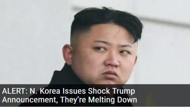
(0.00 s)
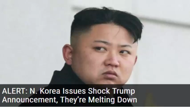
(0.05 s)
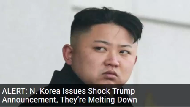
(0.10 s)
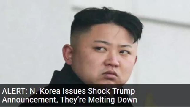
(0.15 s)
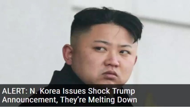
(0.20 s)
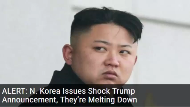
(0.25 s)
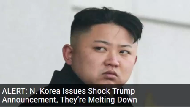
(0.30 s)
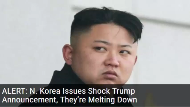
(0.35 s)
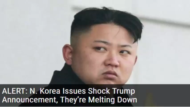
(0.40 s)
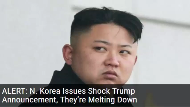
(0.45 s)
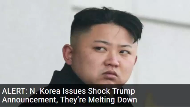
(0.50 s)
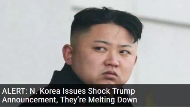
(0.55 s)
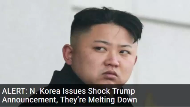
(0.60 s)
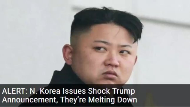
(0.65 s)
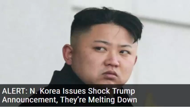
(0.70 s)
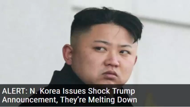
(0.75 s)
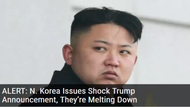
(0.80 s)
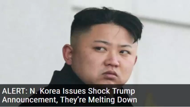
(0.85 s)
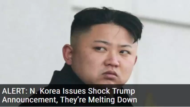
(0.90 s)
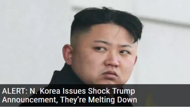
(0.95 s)

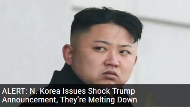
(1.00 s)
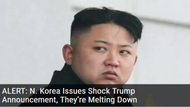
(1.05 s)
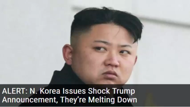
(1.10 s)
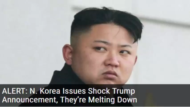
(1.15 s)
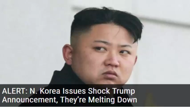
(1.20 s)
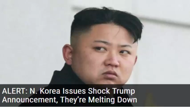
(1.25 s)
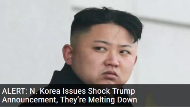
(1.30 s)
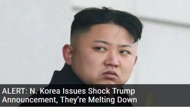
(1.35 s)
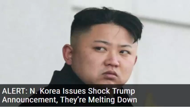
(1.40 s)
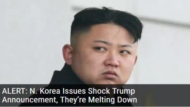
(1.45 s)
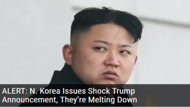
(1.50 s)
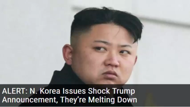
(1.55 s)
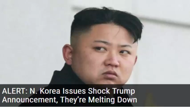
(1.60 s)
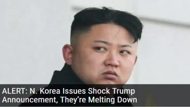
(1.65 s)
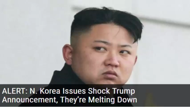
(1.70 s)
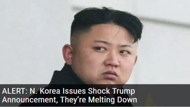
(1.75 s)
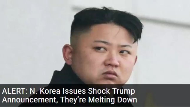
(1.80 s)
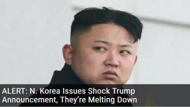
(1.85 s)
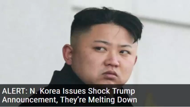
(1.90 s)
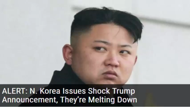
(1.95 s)

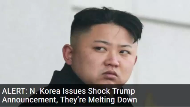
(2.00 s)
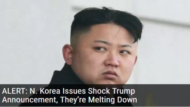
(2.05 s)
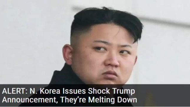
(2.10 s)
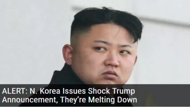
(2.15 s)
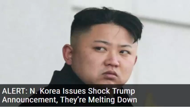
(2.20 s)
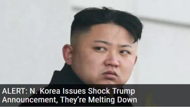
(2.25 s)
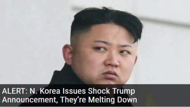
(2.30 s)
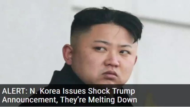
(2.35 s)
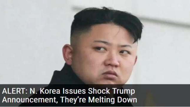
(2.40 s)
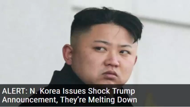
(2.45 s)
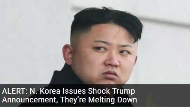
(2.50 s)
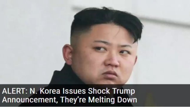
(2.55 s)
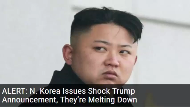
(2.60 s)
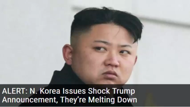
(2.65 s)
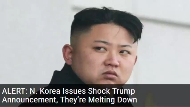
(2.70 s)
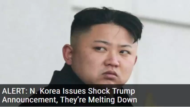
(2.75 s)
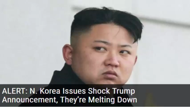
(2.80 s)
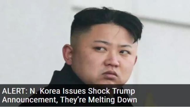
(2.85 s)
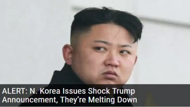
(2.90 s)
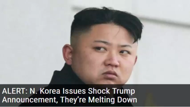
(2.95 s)

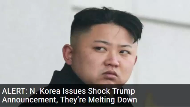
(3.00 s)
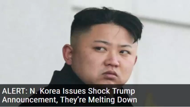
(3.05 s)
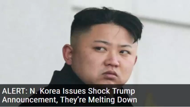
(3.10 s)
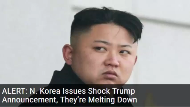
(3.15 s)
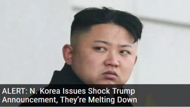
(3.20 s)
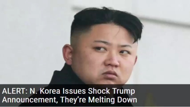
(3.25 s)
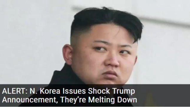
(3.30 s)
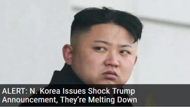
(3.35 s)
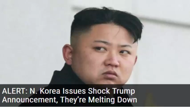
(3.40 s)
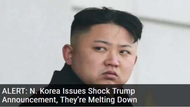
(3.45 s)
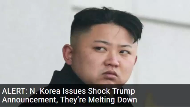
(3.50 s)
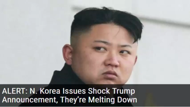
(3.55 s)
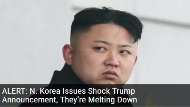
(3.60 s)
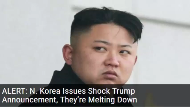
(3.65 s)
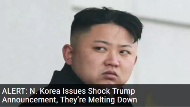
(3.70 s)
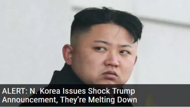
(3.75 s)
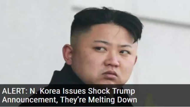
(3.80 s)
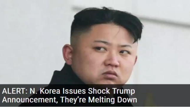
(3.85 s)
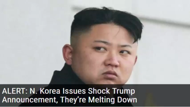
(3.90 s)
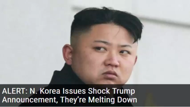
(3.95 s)

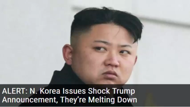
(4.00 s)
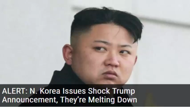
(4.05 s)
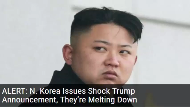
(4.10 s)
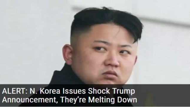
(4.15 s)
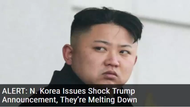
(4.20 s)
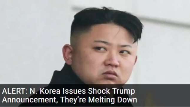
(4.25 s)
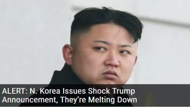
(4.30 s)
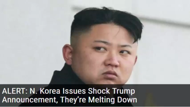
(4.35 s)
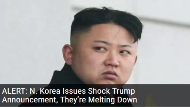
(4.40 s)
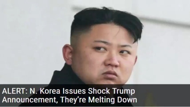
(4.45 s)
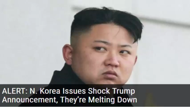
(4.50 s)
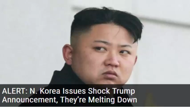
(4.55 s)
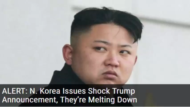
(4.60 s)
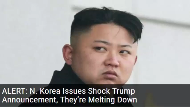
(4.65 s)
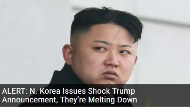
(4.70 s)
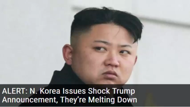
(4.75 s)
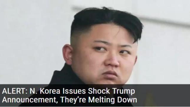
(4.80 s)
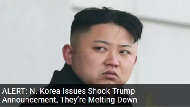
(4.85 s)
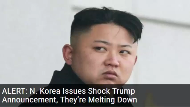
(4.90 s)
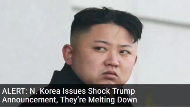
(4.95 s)

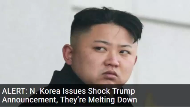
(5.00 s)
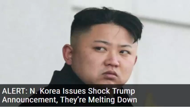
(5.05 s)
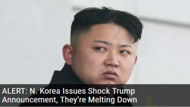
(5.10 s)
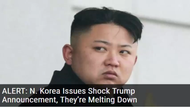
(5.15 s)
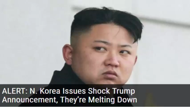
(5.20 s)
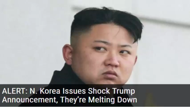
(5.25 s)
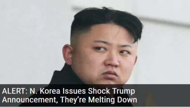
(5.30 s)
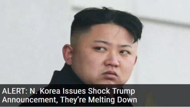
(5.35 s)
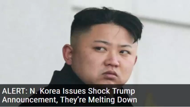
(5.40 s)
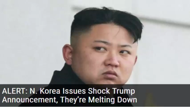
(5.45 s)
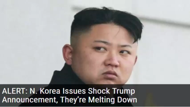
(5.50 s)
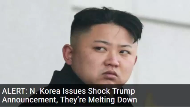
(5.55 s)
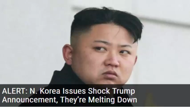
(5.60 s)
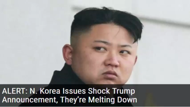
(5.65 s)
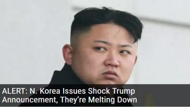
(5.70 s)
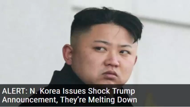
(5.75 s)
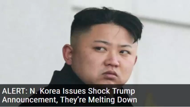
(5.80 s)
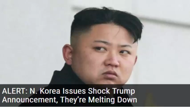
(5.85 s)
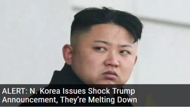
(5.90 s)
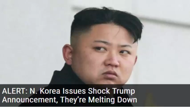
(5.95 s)

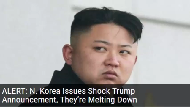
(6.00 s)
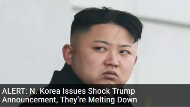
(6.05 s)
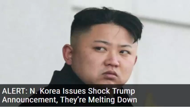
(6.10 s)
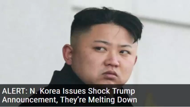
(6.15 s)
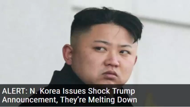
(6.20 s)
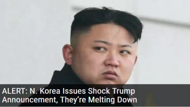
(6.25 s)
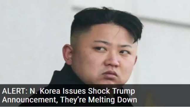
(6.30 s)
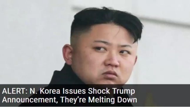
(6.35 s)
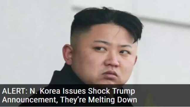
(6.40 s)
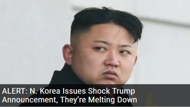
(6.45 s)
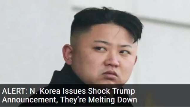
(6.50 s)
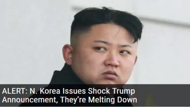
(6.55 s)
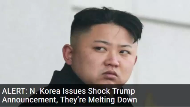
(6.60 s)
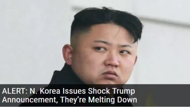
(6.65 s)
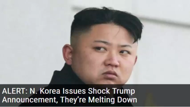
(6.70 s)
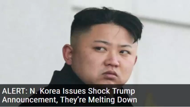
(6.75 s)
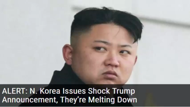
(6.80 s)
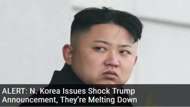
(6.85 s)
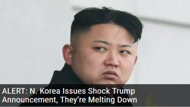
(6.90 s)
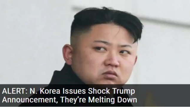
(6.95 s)

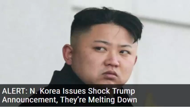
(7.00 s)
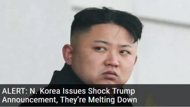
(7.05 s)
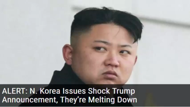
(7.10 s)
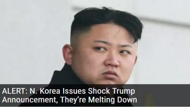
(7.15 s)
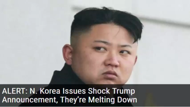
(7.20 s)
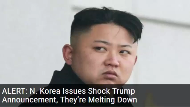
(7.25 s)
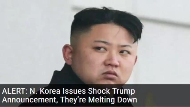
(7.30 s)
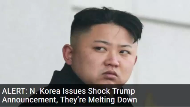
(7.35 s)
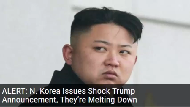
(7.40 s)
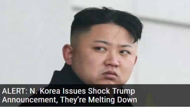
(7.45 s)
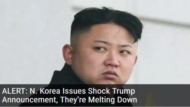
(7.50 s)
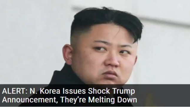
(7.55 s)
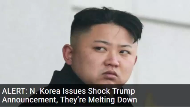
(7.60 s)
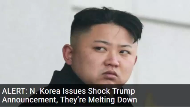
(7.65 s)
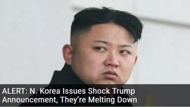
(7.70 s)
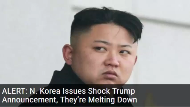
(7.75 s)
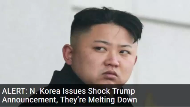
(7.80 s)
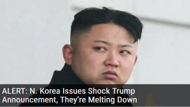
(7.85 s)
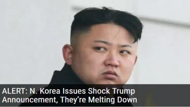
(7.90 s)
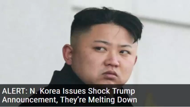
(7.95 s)
The face doesn't move, so there is nothing to read.